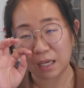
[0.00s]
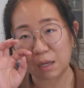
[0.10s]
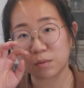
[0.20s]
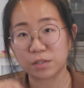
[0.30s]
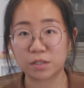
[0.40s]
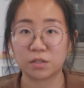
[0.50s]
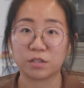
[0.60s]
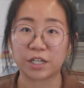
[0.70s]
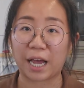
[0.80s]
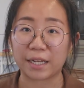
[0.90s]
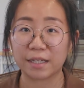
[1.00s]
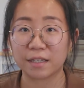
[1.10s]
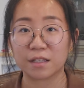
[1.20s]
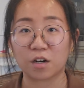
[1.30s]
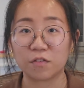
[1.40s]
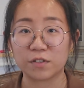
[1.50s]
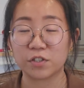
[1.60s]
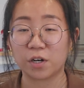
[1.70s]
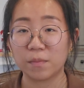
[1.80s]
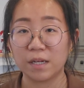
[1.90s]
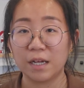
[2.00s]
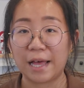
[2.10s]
and we were just chatting in the coffee shop.